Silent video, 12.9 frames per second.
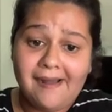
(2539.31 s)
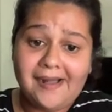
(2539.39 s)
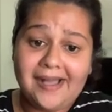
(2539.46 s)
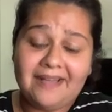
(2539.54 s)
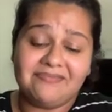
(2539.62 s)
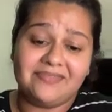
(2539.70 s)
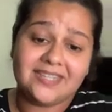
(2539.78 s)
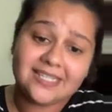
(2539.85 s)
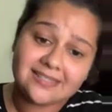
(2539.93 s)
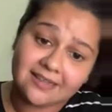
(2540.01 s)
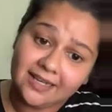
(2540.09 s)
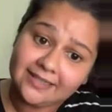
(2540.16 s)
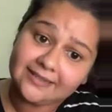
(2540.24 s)
and these
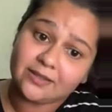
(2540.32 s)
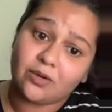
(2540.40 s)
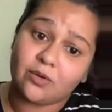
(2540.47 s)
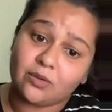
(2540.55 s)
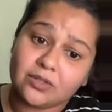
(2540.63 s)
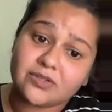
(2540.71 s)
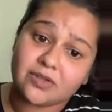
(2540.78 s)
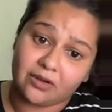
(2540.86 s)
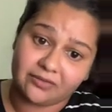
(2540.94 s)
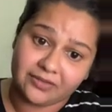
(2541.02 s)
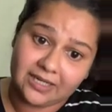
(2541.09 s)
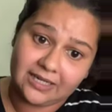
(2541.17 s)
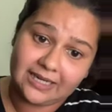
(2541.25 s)
are the goals of it.